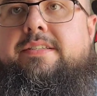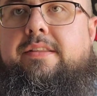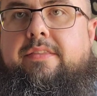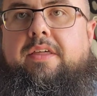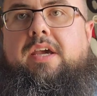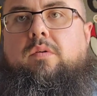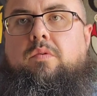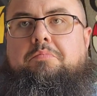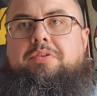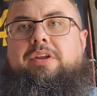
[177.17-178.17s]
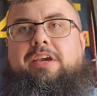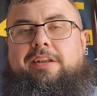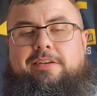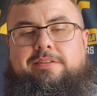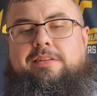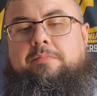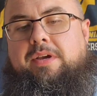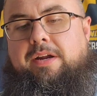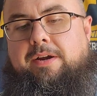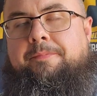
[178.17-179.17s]
and thick when putting it into the
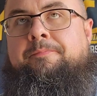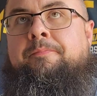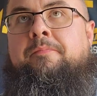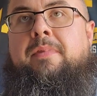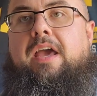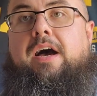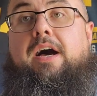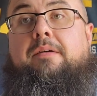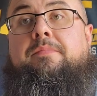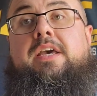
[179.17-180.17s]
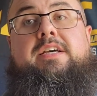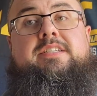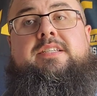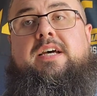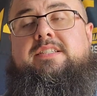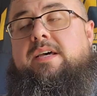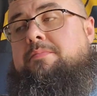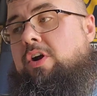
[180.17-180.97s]
beer. Um, suds up